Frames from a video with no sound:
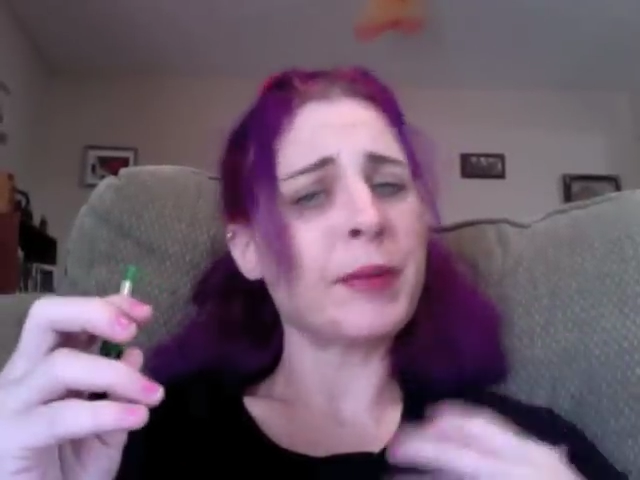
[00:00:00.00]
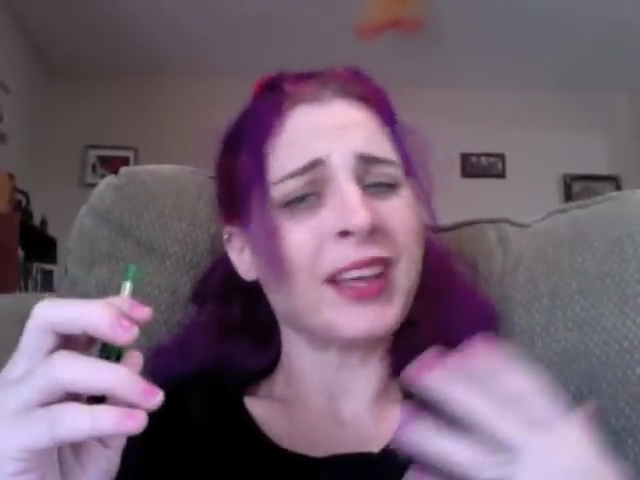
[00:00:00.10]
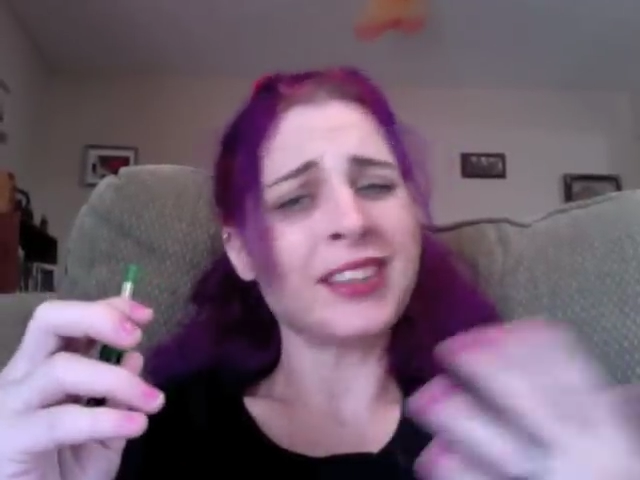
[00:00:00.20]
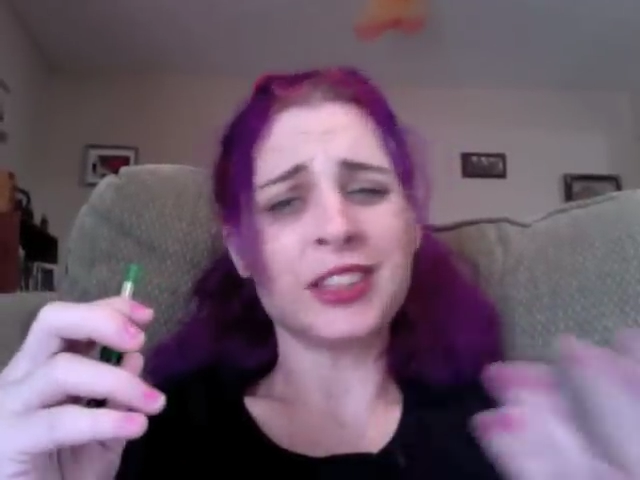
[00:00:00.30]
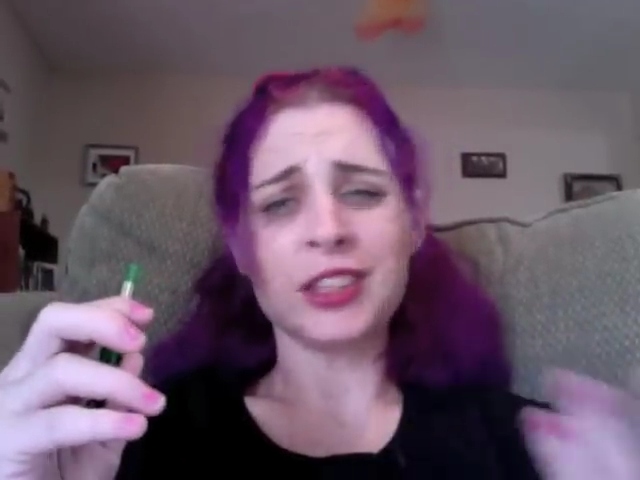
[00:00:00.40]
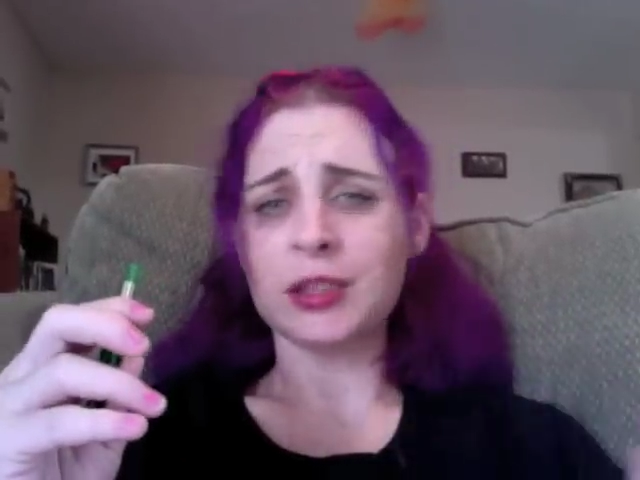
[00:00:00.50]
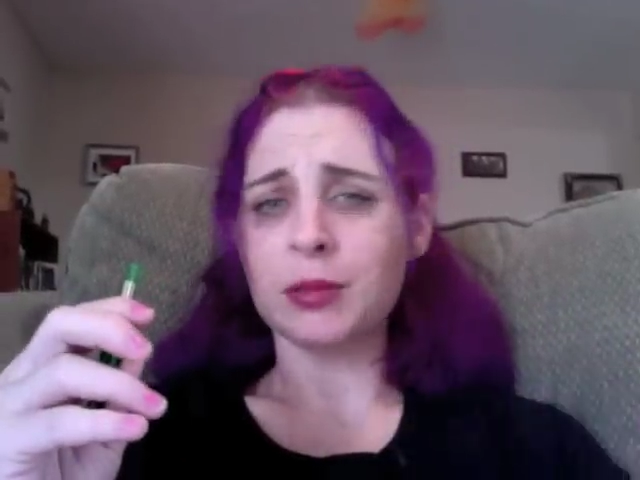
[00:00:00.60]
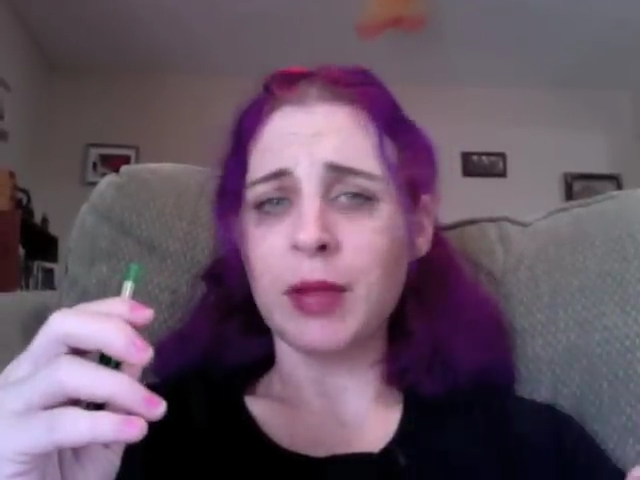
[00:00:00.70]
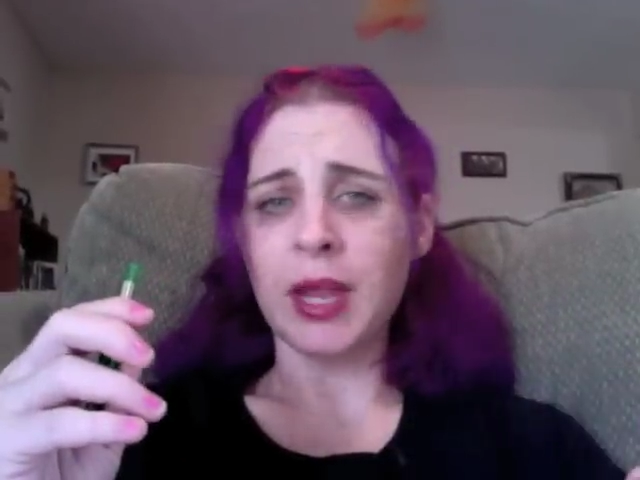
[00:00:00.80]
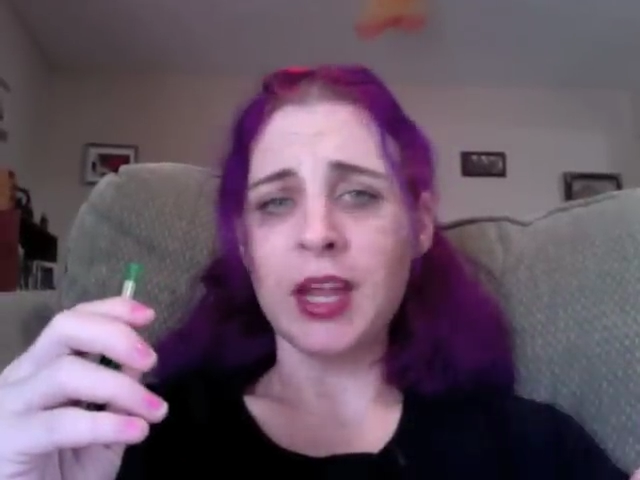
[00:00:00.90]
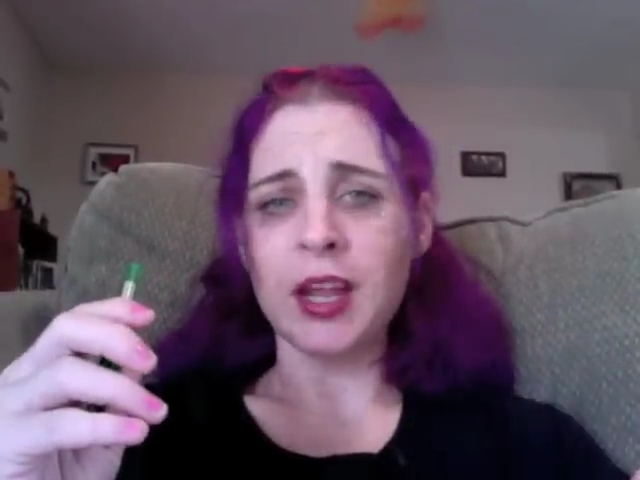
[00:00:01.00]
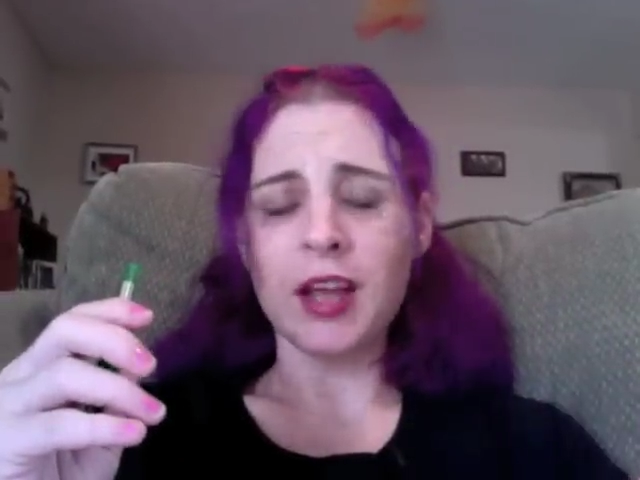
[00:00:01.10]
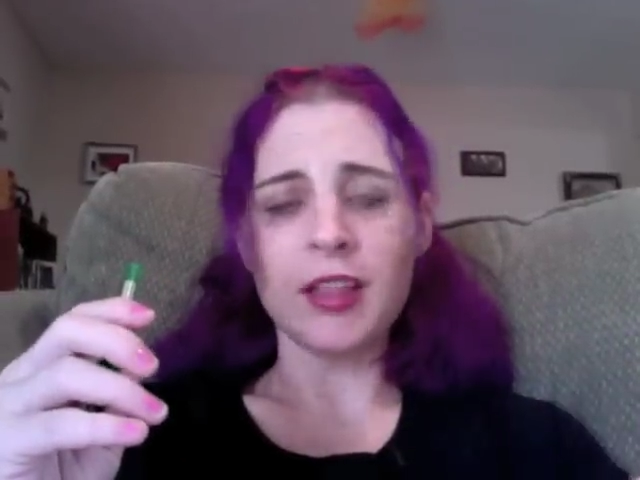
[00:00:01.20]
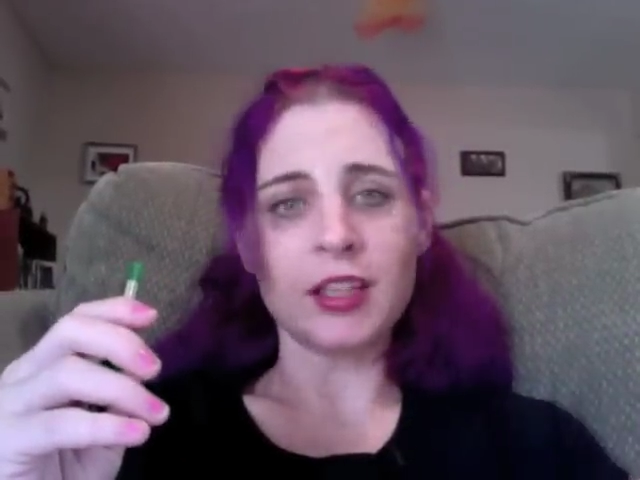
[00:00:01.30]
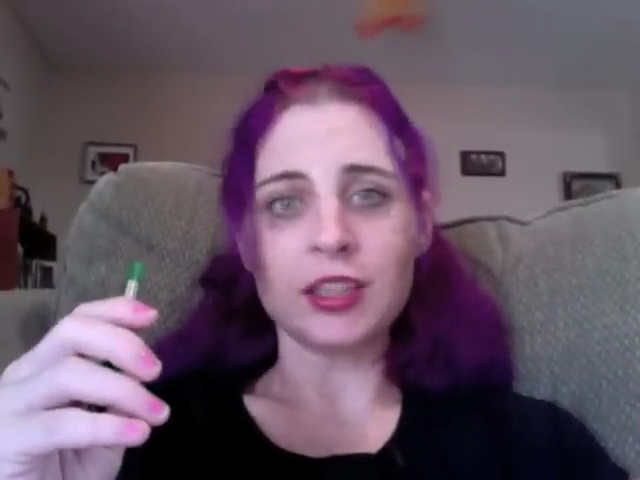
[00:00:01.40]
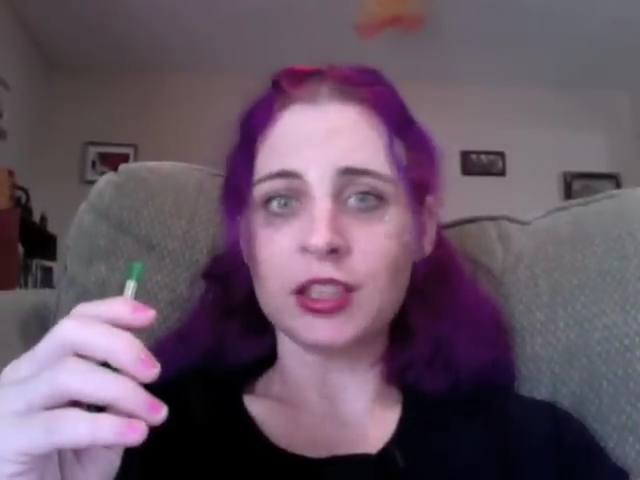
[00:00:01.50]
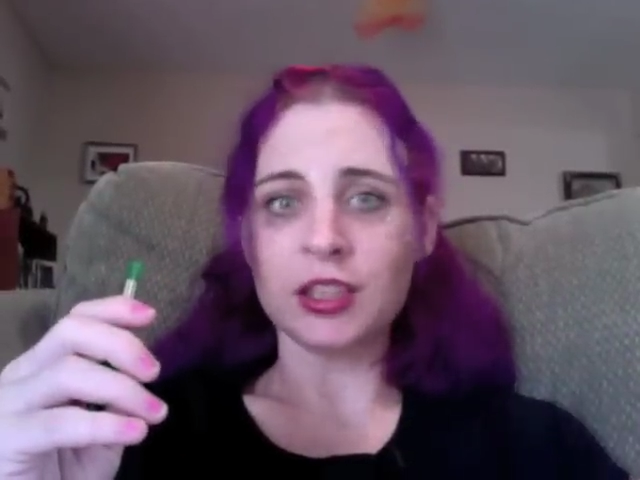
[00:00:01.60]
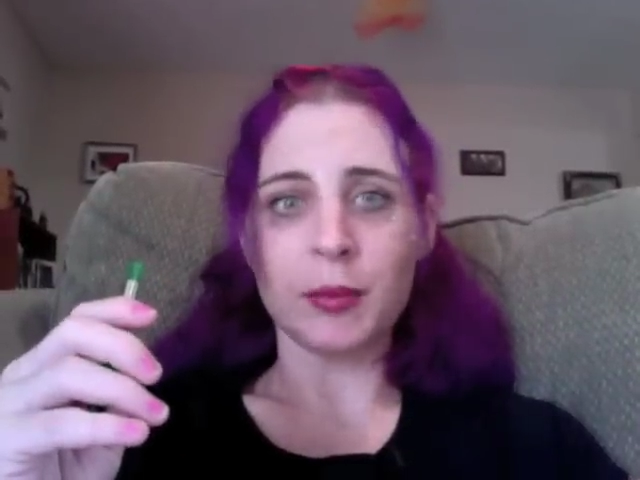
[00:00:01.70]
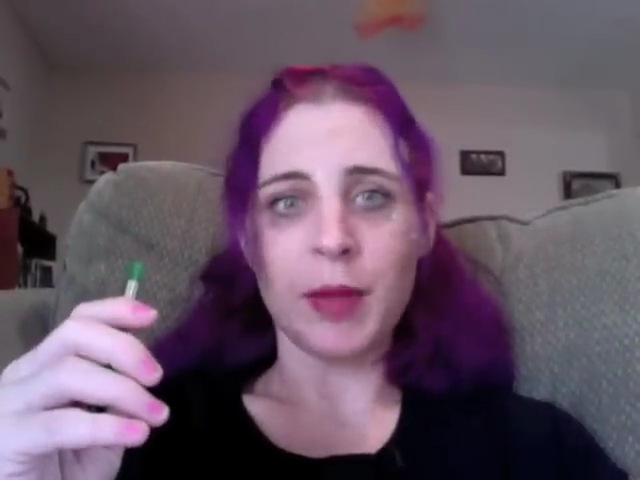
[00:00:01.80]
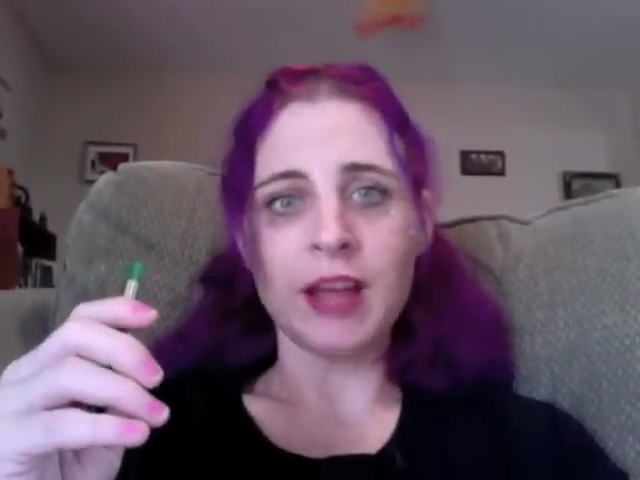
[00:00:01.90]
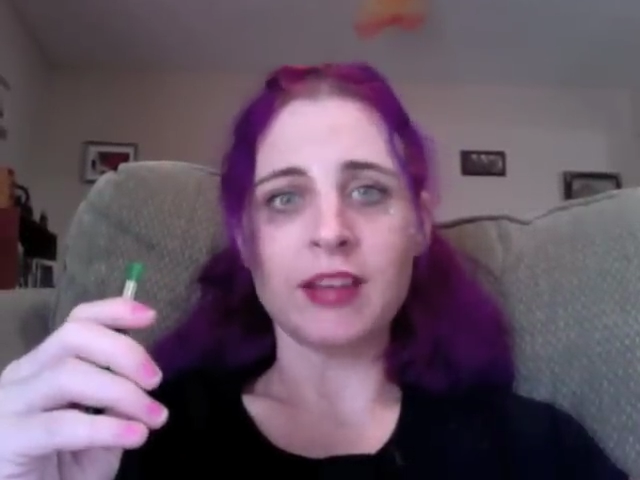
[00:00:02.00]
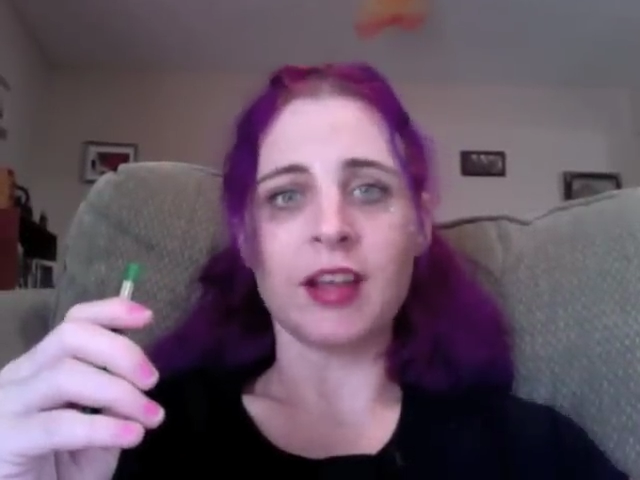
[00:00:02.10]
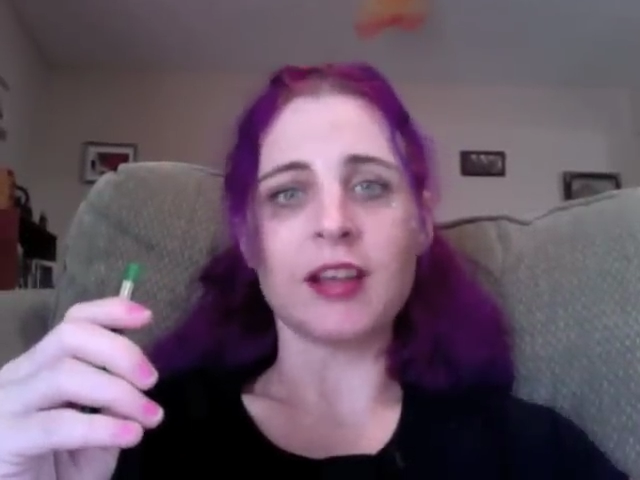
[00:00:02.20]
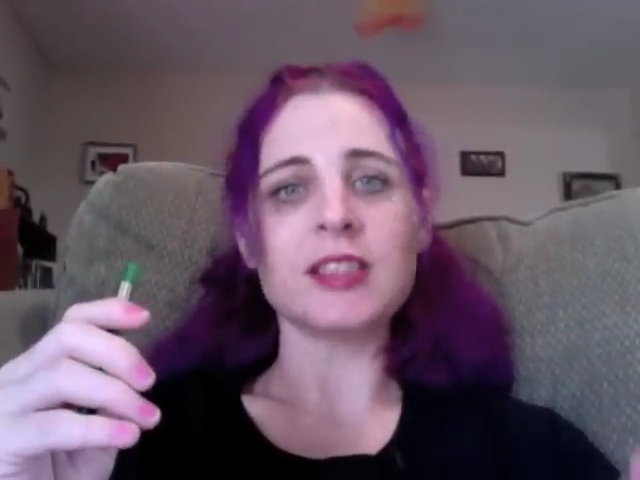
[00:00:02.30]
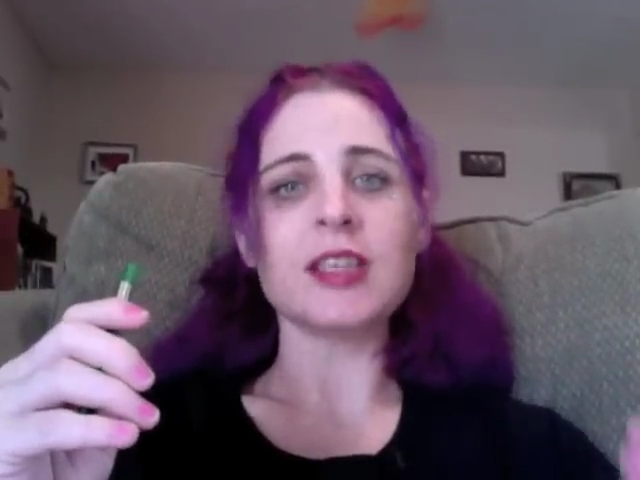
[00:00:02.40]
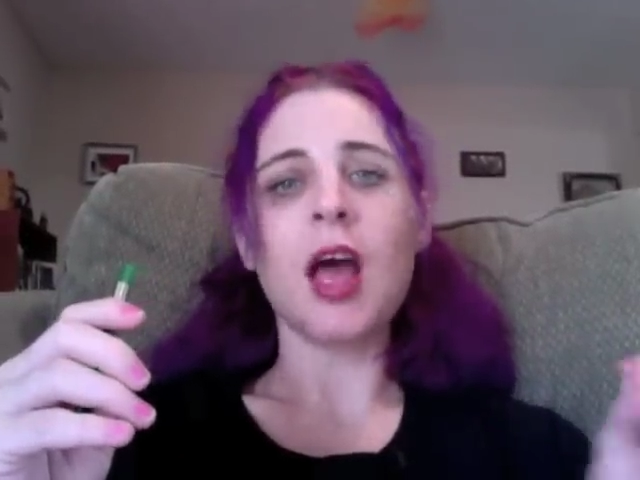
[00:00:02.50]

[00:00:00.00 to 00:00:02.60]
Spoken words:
but that's just me, and that's just semantics.